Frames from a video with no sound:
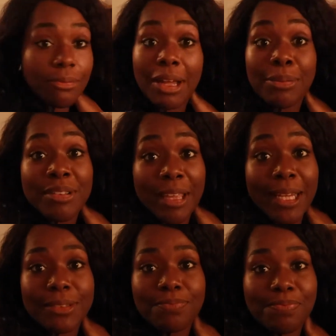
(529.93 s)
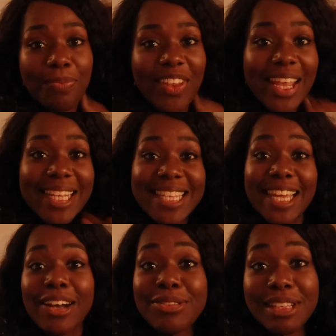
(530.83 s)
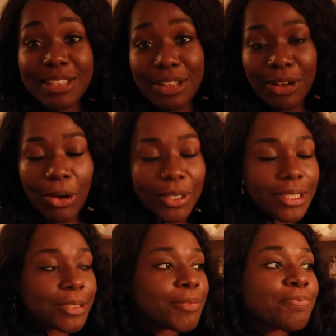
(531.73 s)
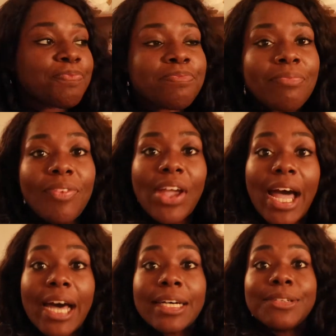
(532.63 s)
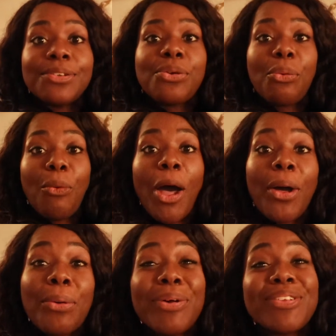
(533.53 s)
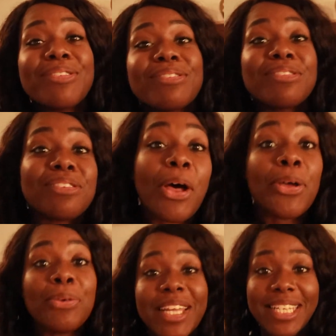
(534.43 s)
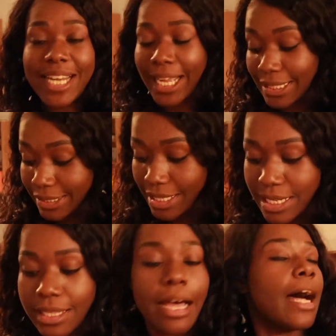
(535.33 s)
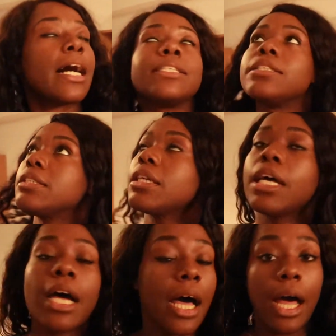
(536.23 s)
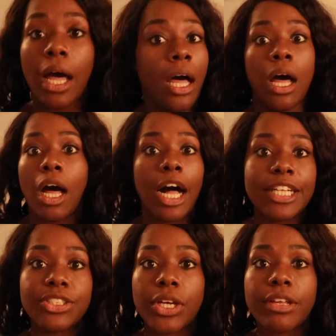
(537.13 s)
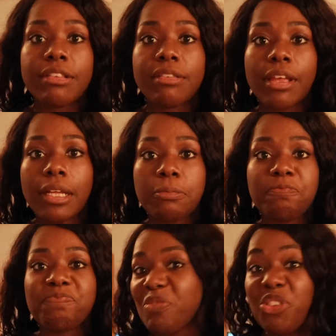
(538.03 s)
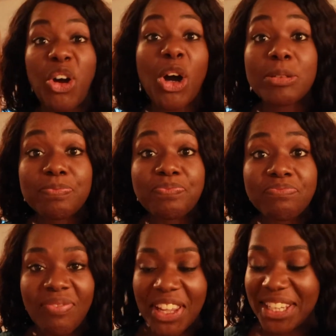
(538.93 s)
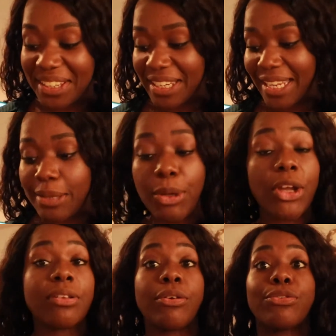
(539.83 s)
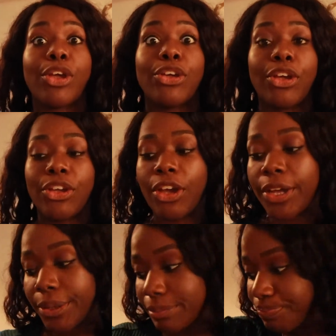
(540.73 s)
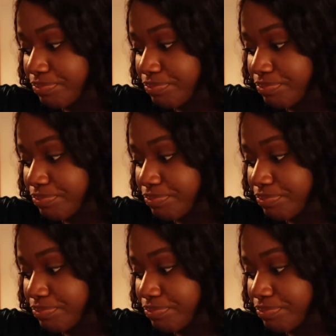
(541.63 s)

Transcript: That was it. It's now 6 o'clock and work was so intense that I just forgot and didn't eat because I was go, go, go.